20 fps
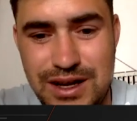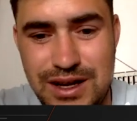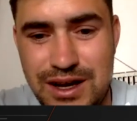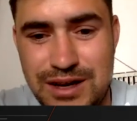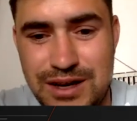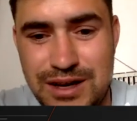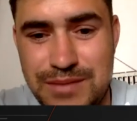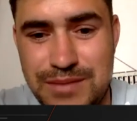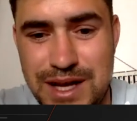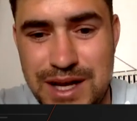
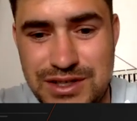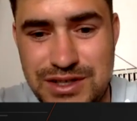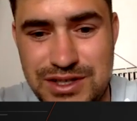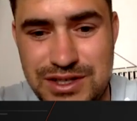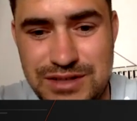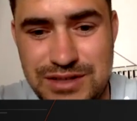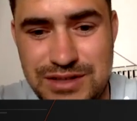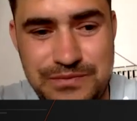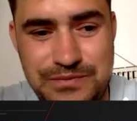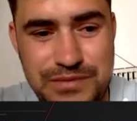I'd
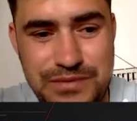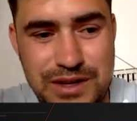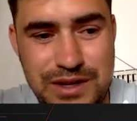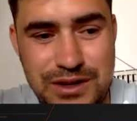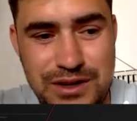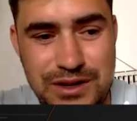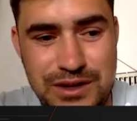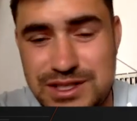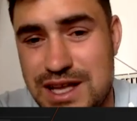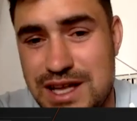imagine,
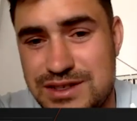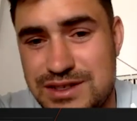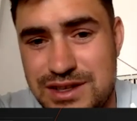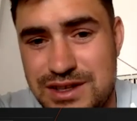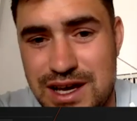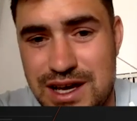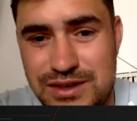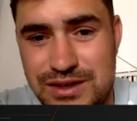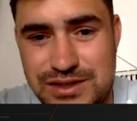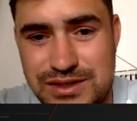or tens of
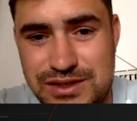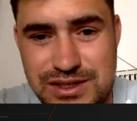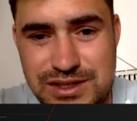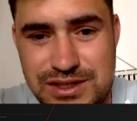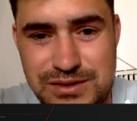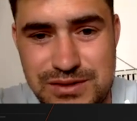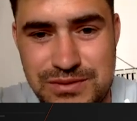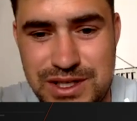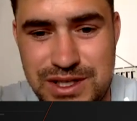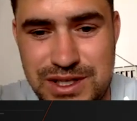
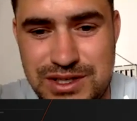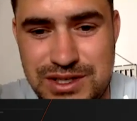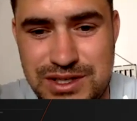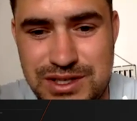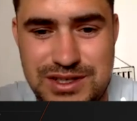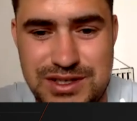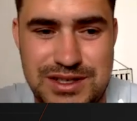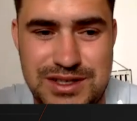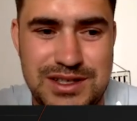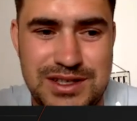thousands,
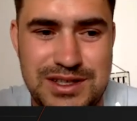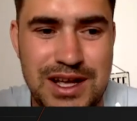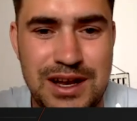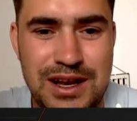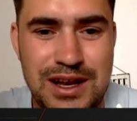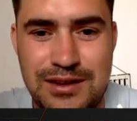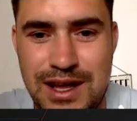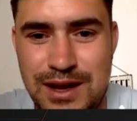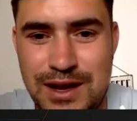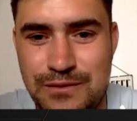which at the end
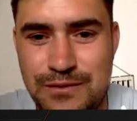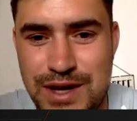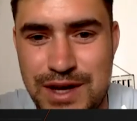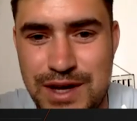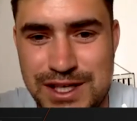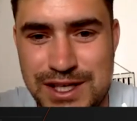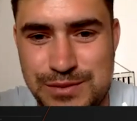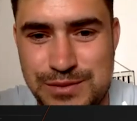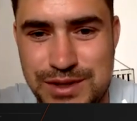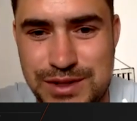of the day,
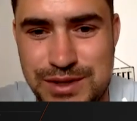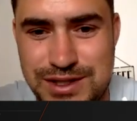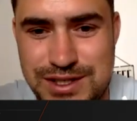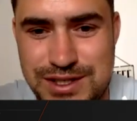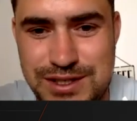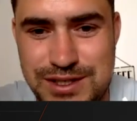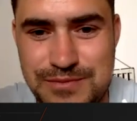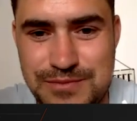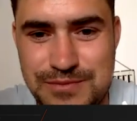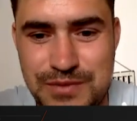
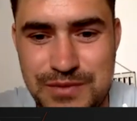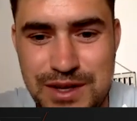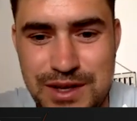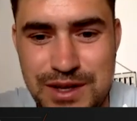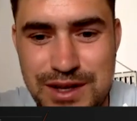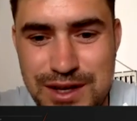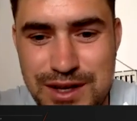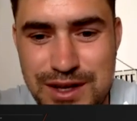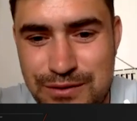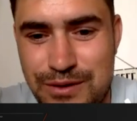investments
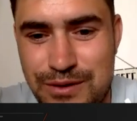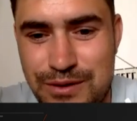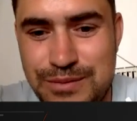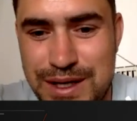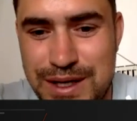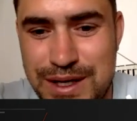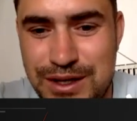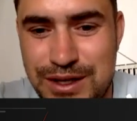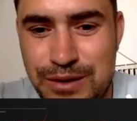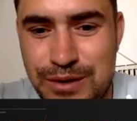from a
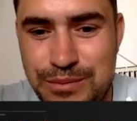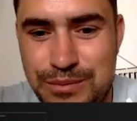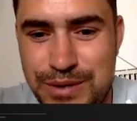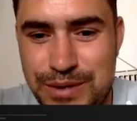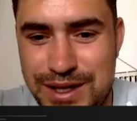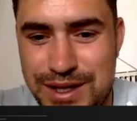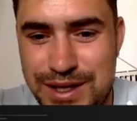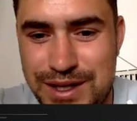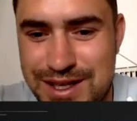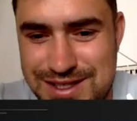big
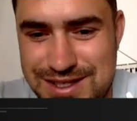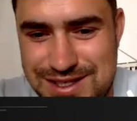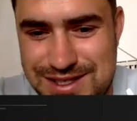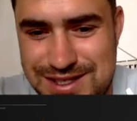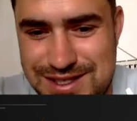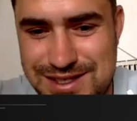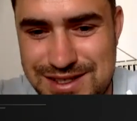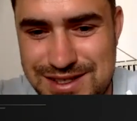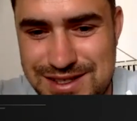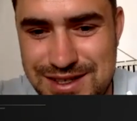company,
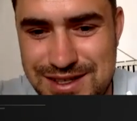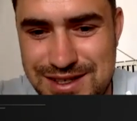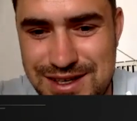that's,